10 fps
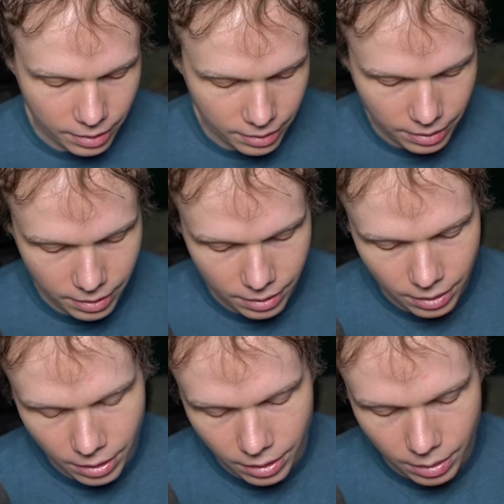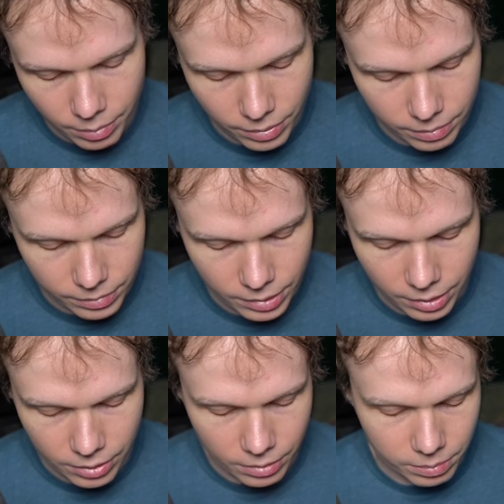And again, you
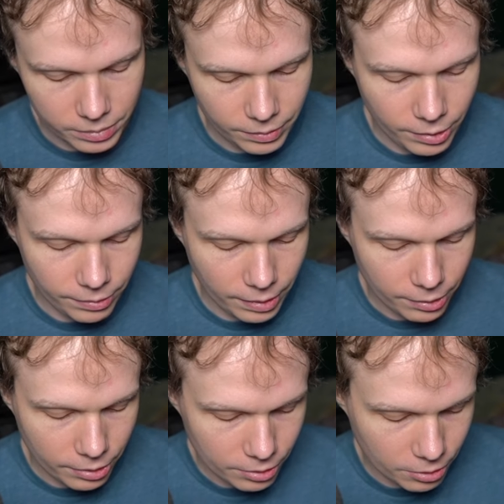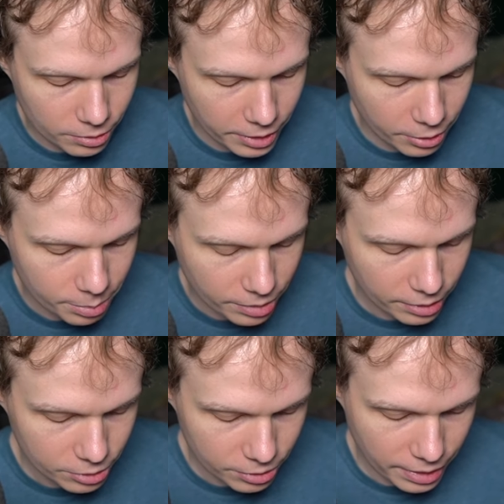know, if you've ever used those air
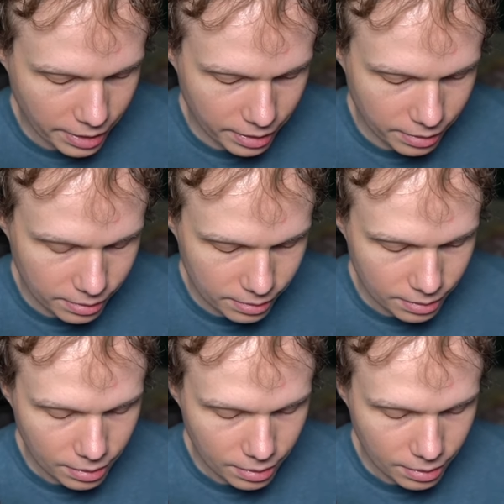pressure cans,